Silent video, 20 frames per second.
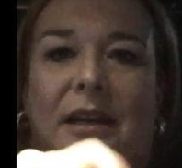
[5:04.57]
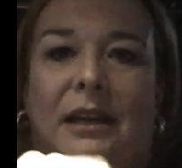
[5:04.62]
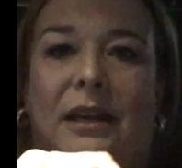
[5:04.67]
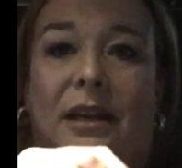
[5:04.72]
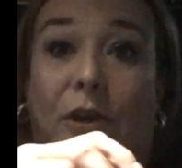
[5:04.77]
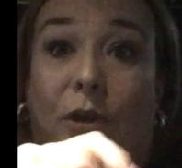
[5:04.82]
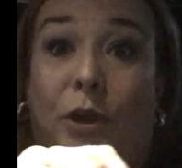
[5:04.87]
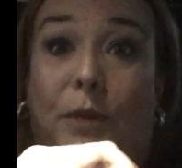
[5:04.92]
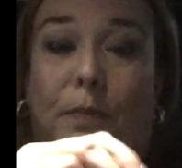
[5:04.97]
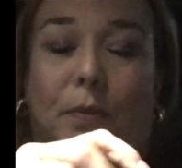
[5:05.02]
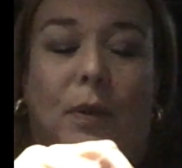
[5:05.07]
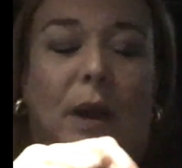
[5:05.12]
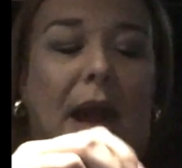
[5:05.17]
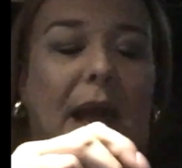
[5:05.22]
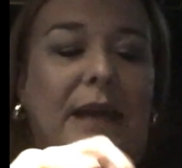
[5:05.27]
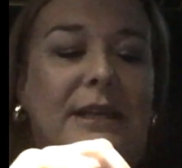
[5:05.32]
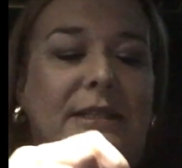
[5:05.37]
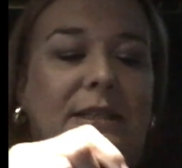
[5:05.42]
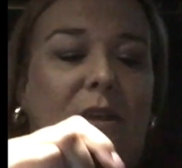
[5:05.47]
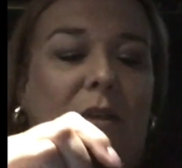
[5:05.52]
a good
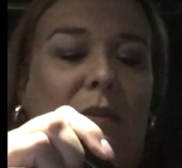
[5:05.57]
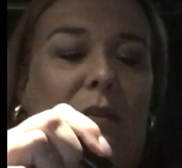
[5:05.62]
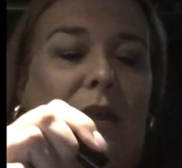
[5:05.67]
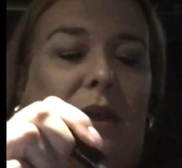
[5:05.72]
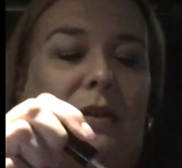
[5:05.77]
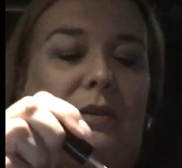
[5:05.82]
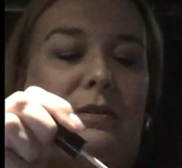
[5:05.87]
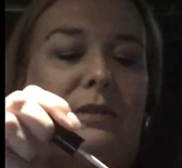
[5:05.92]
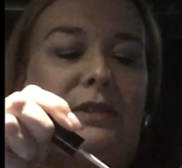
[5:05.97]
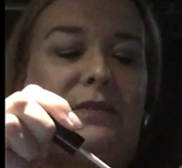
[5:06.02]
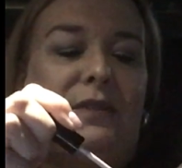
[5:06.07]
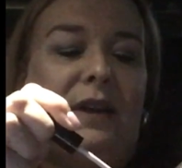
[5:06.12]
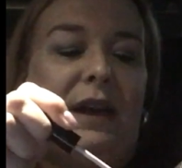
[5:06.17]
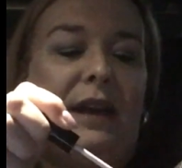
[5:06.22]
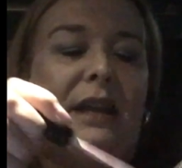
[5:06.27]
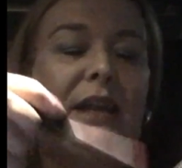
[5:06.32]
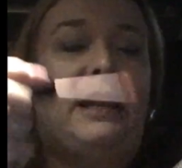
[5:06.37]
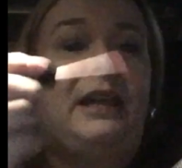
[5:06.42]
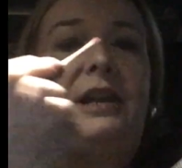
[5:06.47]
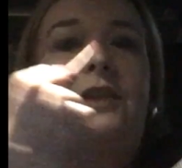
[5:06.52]
price on those. If I
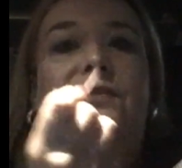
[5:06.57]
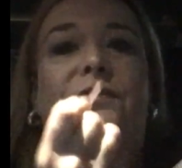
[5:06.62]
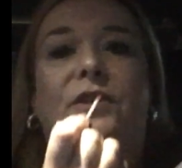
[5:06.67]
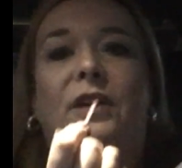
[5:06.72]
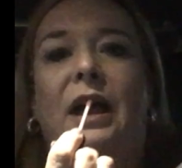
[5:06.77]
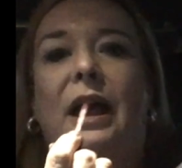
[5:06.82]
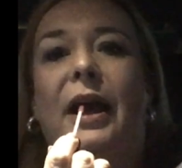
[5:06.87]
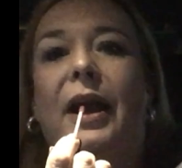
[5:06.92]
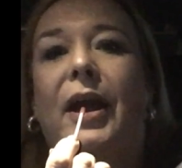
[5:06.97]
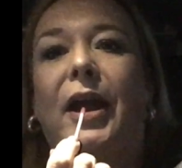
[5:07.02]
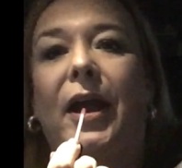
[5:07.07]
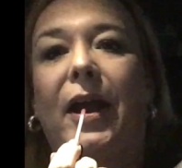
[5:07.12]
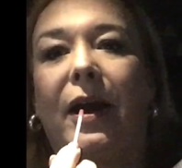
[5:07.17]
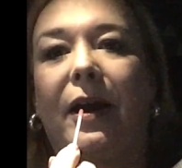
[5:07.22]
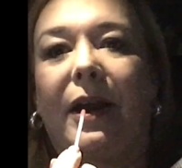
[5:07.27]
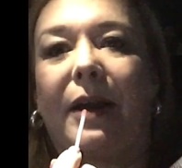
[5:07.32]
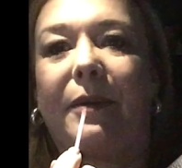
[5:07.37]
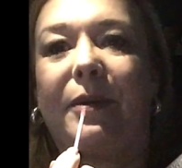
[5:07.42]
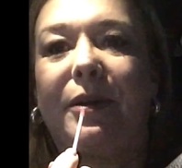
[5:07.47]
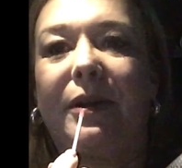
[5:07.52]
could get it for, like,
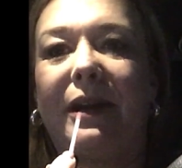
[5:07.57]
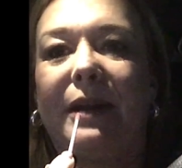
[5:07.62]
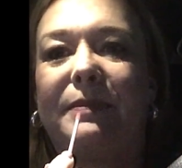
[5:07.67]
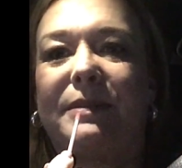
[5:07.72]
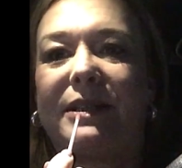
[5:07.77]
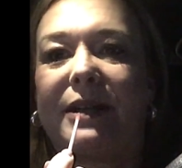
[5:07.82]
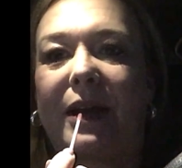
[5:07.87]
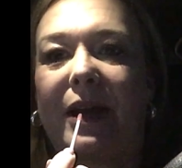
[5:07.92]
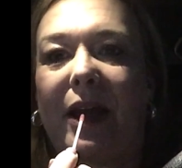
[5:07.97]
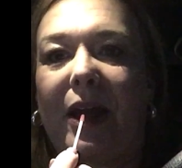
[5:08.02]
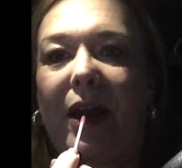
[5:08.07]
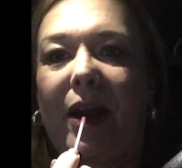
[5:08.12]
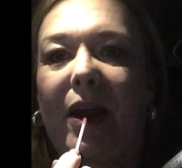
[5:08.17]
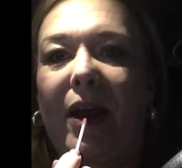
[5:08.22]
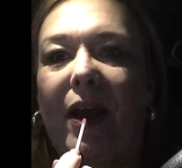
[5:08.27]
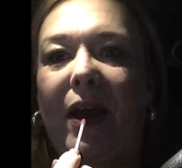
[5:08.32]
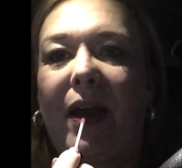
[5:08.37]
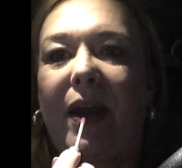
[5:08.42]
okay, we're doing lipstick again.